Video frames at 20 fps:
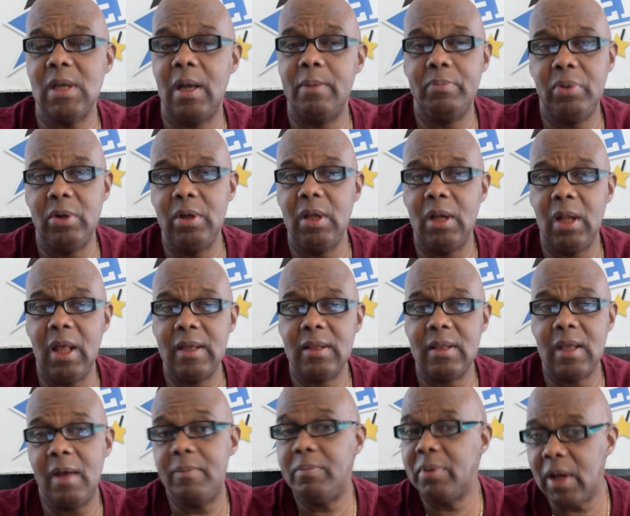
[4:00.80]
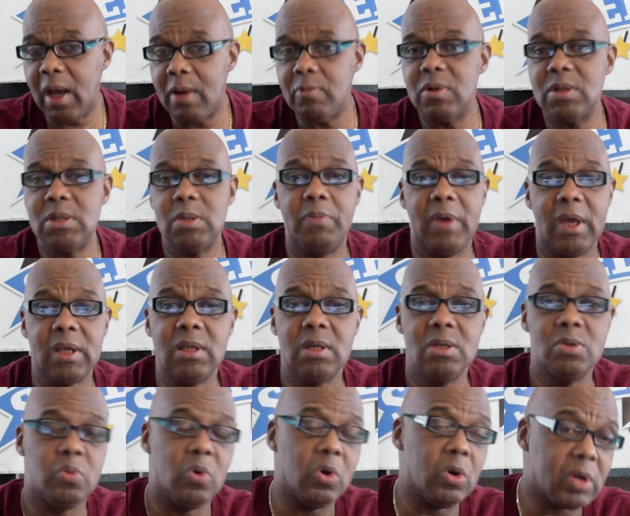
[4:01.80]
I put it like that. But I respect
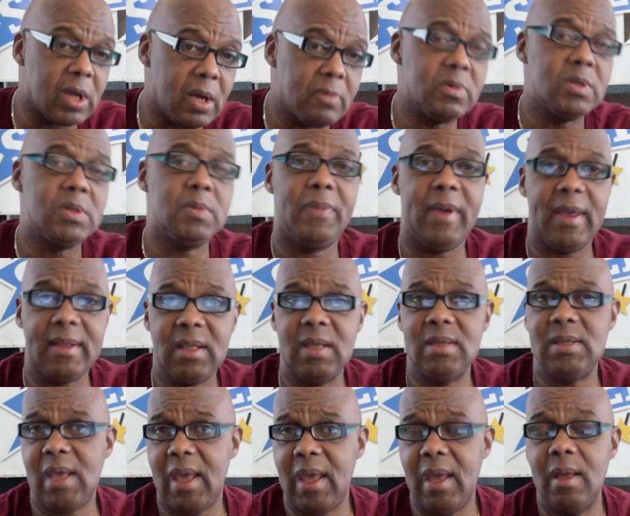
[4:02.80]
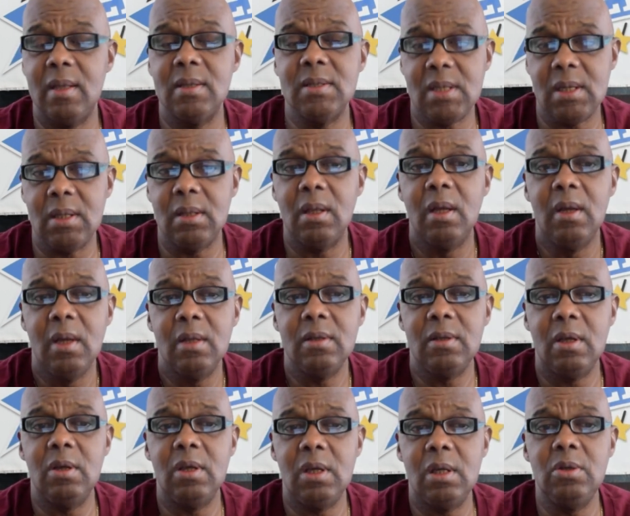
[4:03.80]
his work. I respect his hands and,
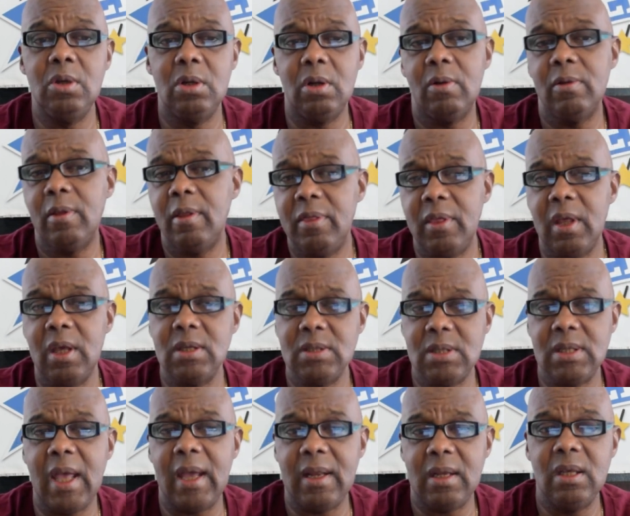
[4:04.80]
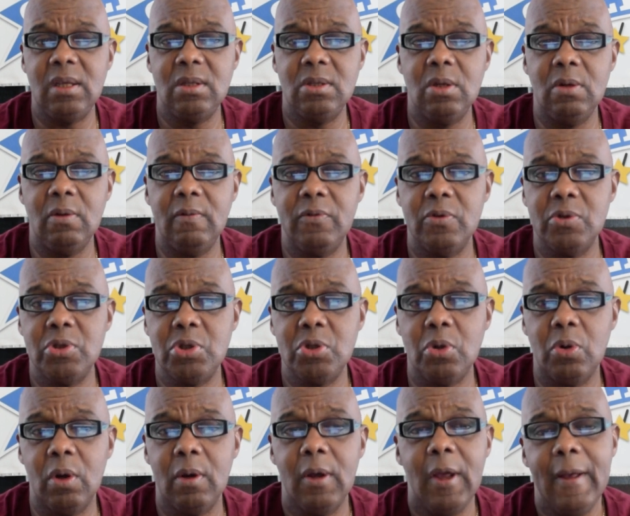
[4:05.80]
the things that he do for
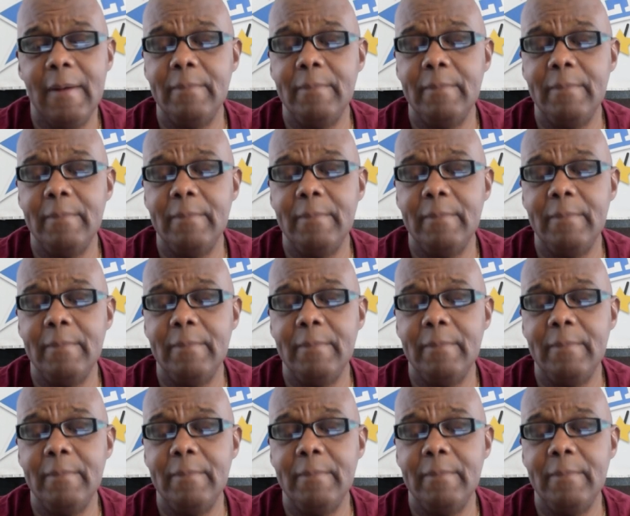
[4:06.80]
sure.